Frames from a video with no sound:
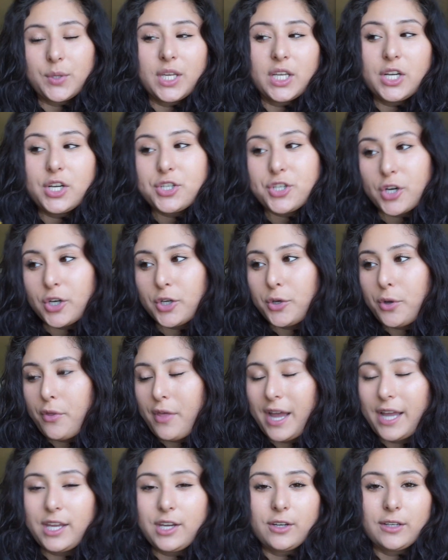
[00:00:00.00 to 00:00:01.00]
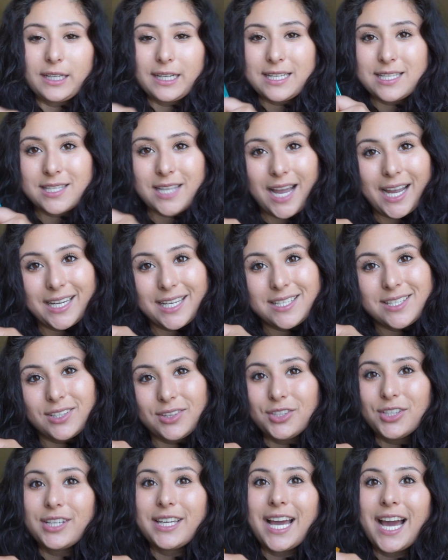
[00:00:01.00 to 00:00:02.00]
Get a journal that you're excited to
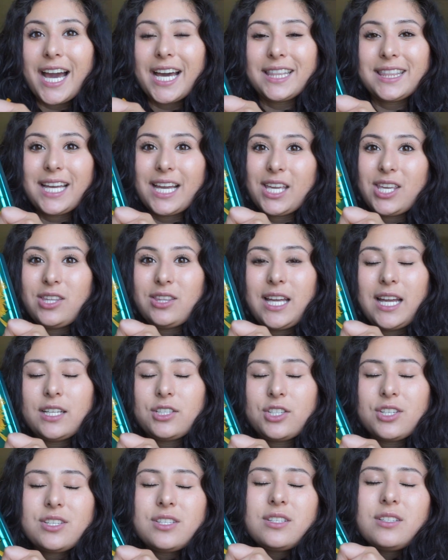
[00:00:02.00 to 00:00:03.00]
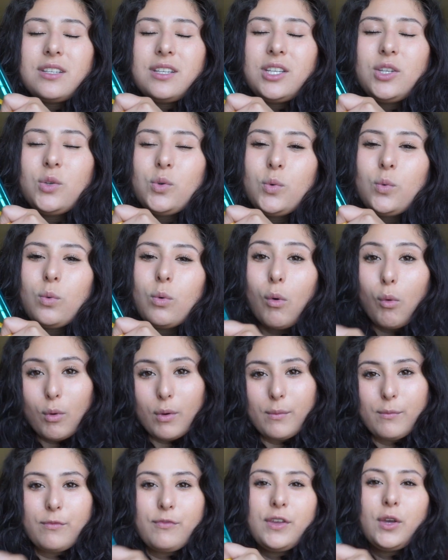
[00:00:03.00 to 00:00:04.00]
look at, that just you
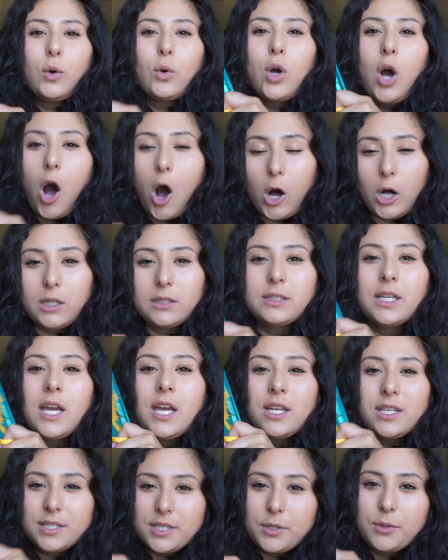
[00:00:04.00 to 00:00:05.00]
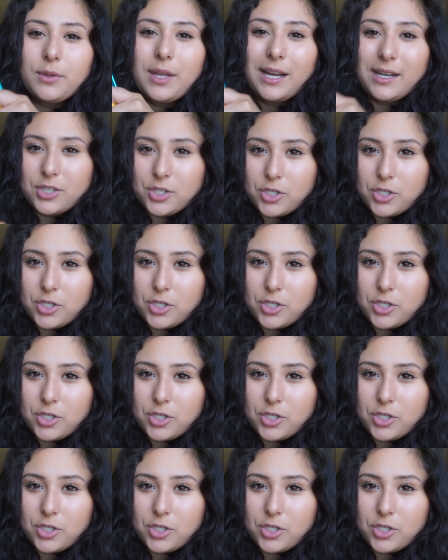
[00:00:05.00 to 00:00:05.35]
feel called to that